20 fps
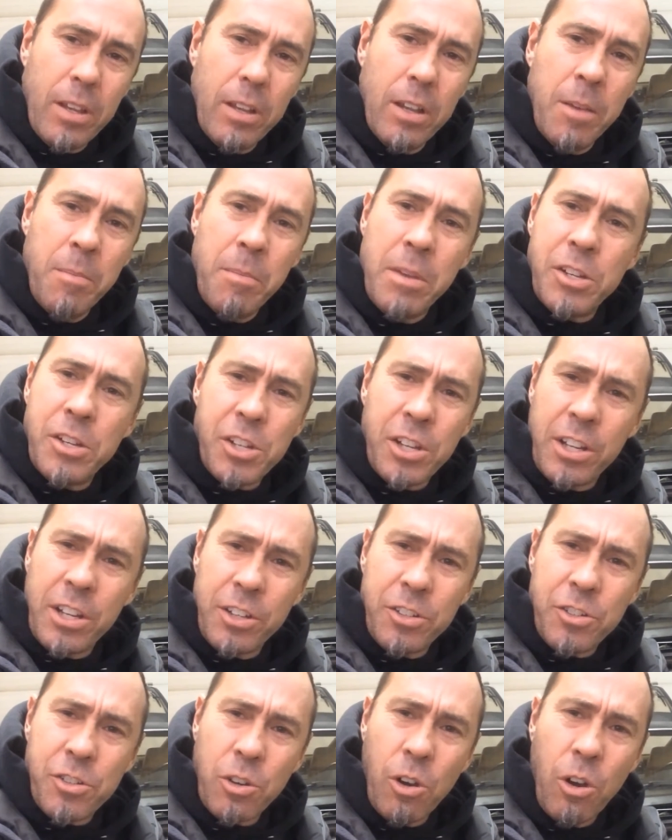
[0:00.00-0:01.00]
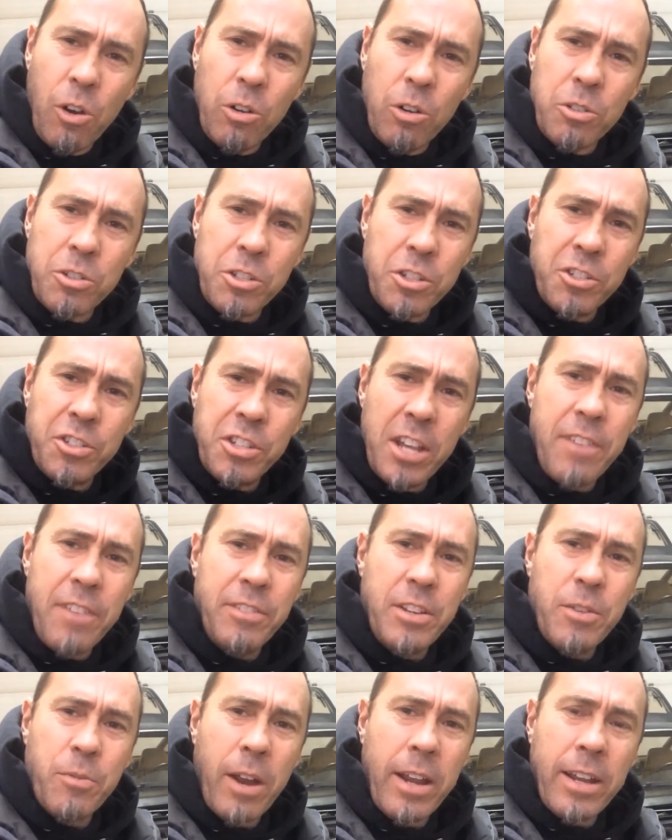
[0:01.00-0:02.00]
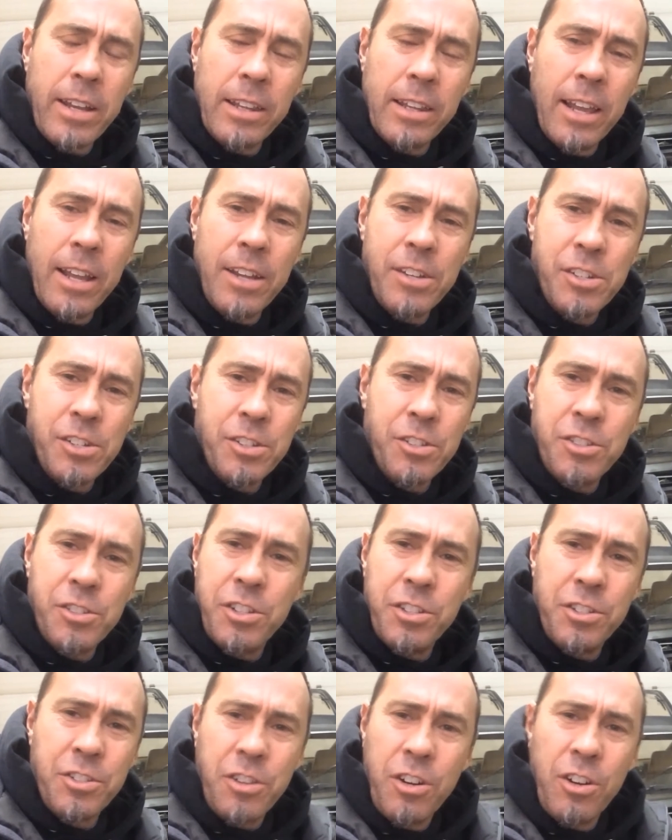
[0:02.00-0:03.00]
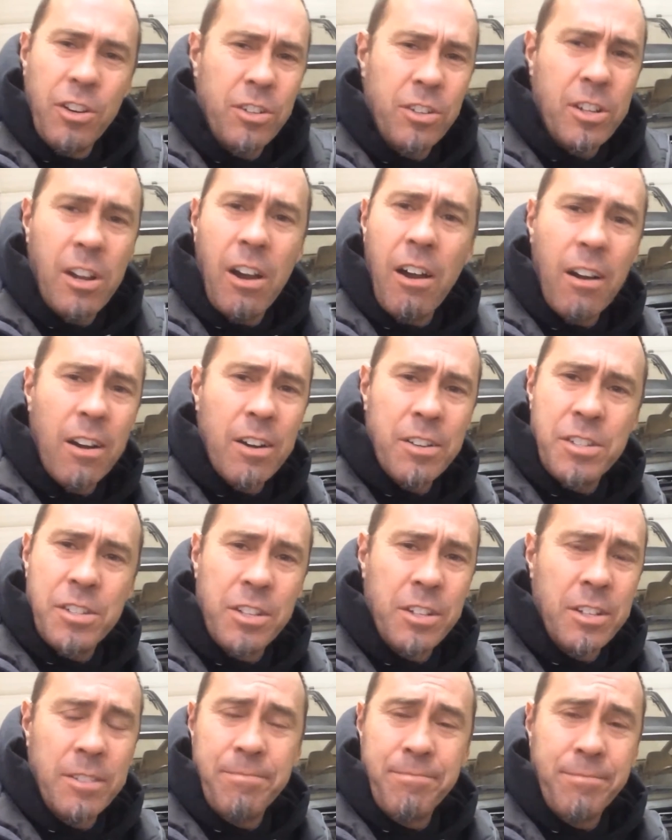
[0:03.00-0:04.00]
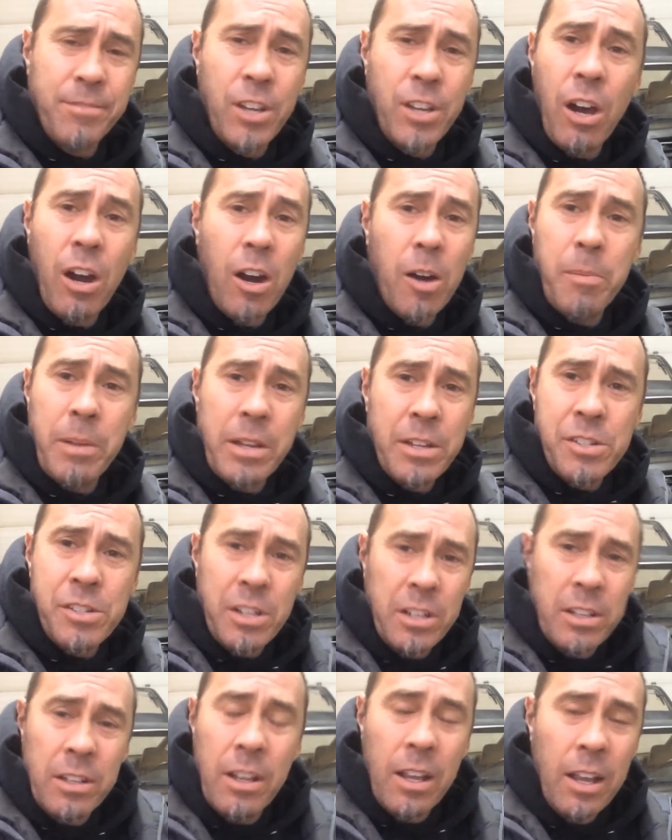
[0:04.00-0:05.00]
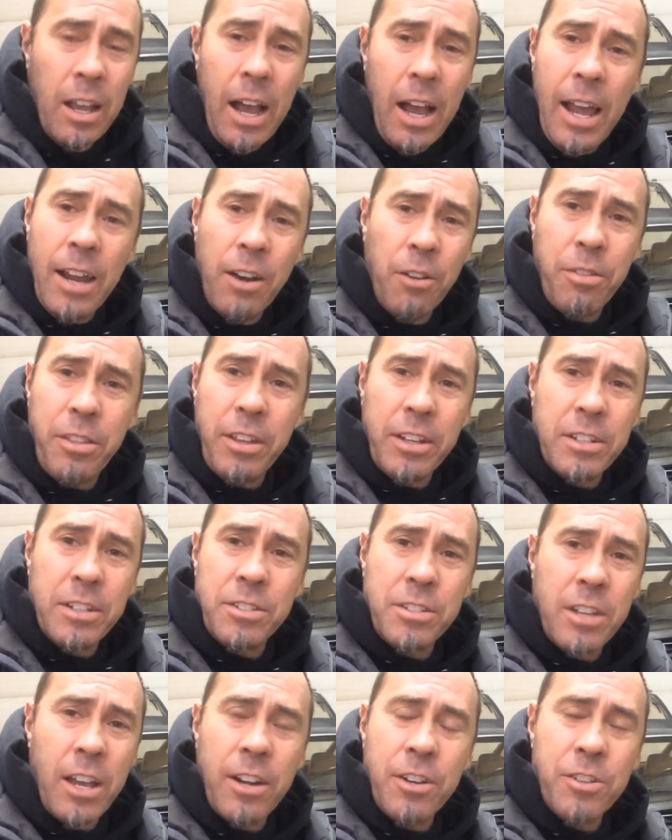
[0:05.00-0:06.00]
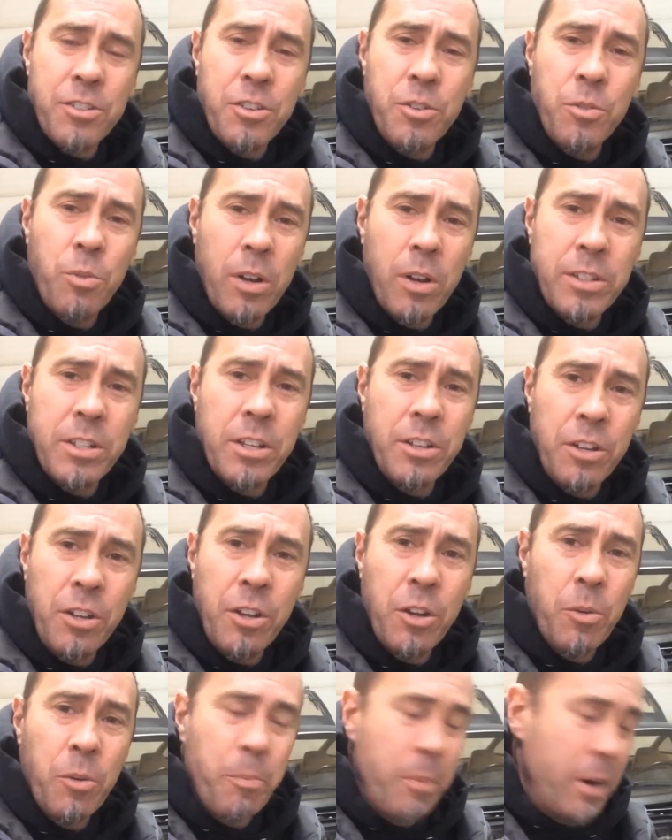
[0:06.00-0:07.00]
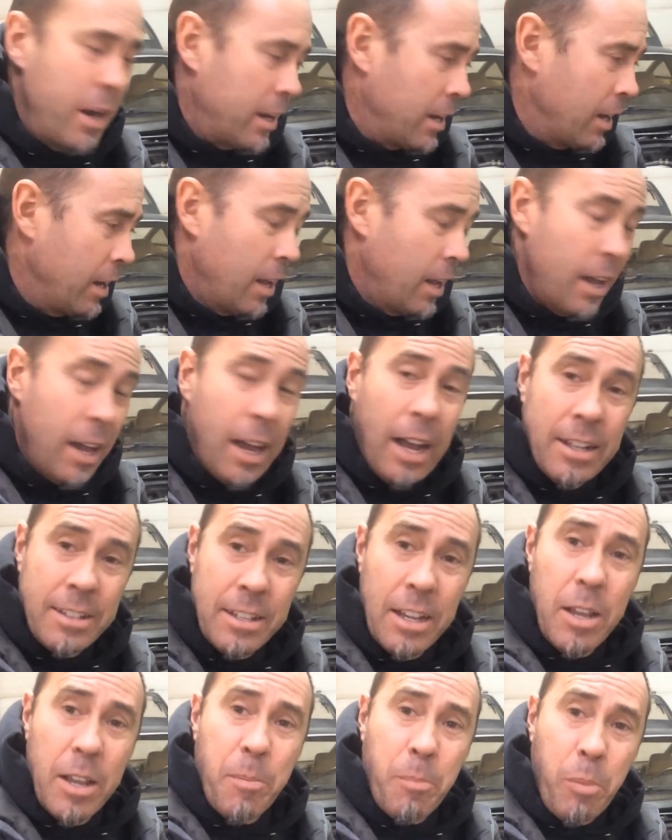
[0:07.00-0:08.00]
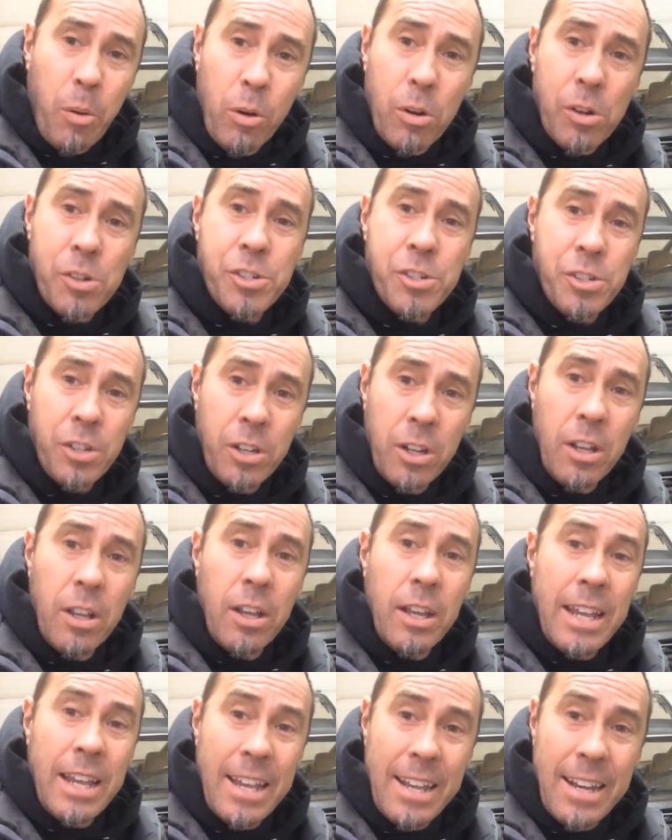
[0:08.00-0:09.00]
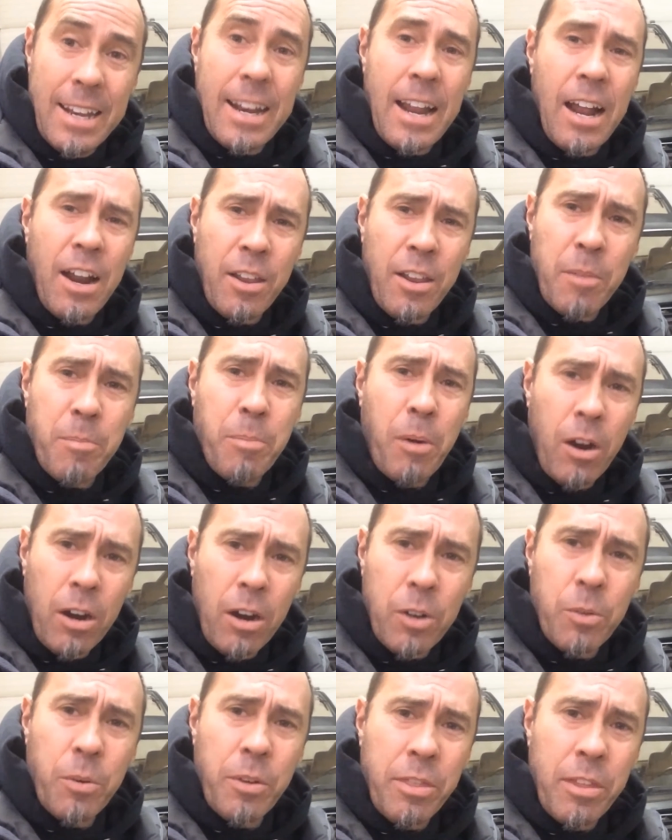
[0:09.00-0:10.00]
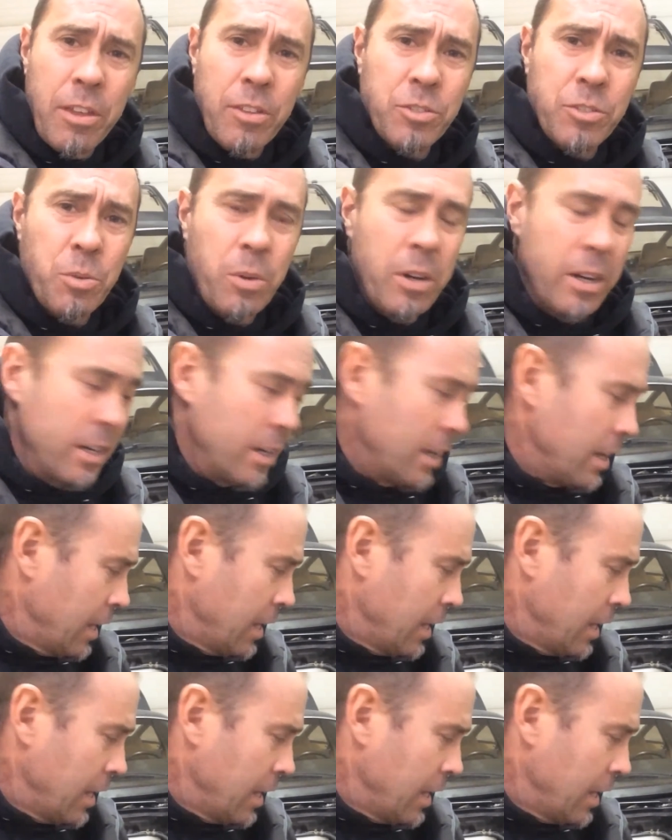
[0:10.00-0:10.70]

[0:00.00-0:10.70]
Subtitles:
emission controls and safety regulations just turned cars into garbage, and I don't think designers knew what to do. But I tell you, Porsche hit it out of the park with this one.